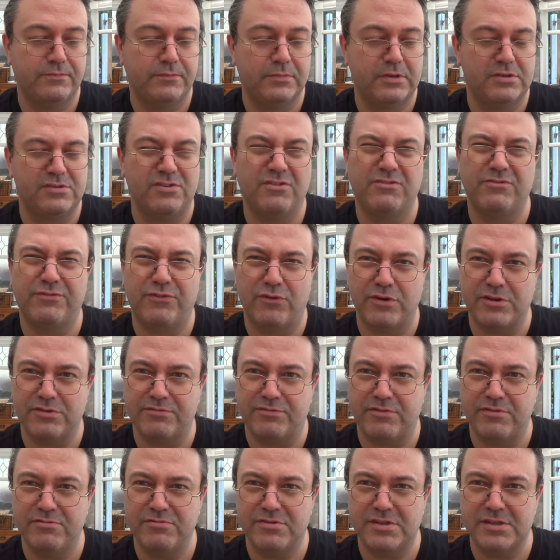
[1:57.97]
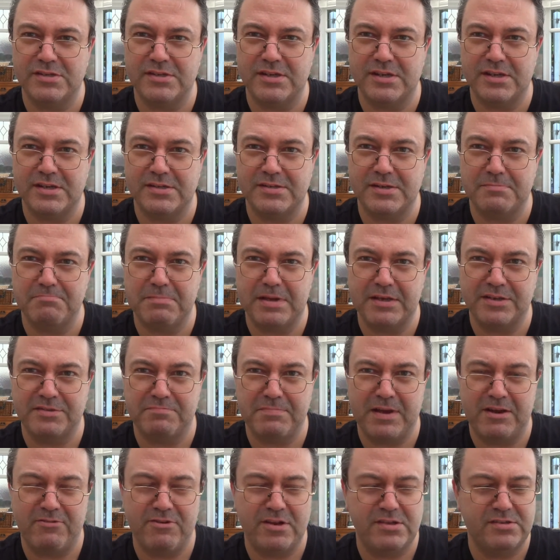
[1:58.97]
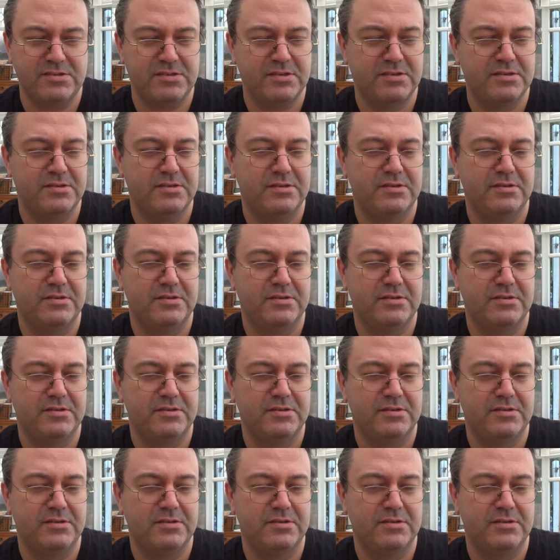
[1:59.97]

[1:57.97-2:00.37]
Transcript: It's not Forest Fruits, is it? Is it Mixed Berries?